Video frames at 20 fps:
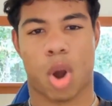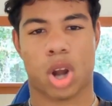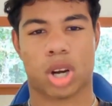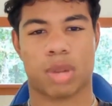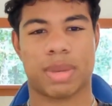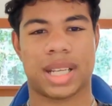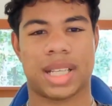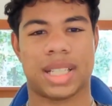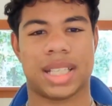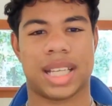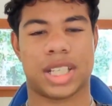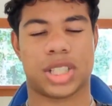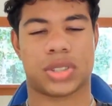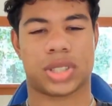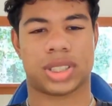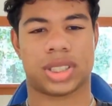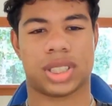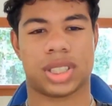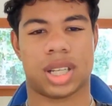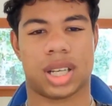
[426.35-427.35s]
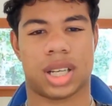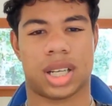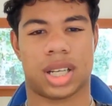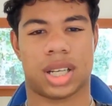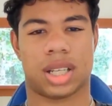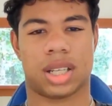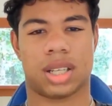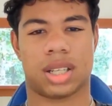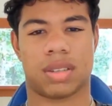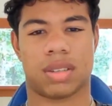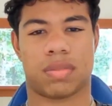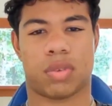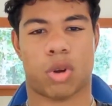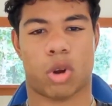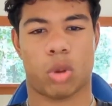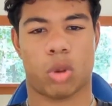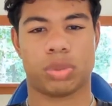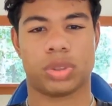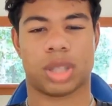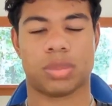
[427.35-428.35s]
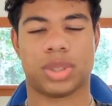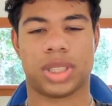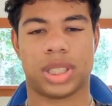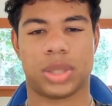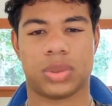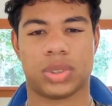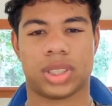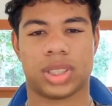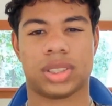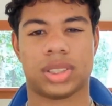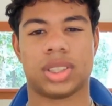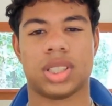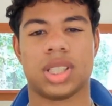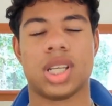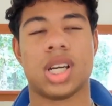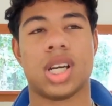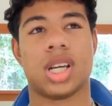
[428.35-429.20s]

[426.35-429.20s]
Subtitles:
automated interested follow-up subsequences.